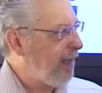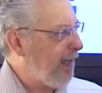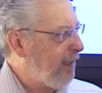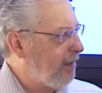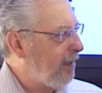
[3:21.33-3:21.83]

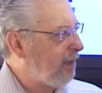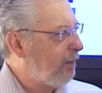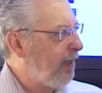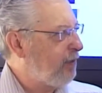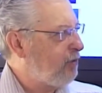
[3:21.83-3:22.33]
8
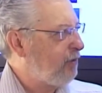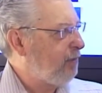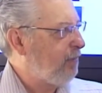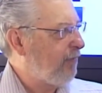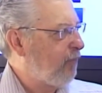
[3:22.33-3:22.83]
gigabytes. You
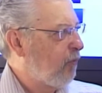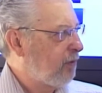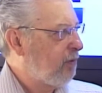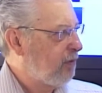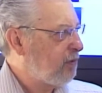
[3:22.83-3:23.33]
can buy
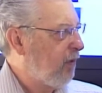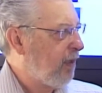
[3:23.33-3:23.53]
42 and so on.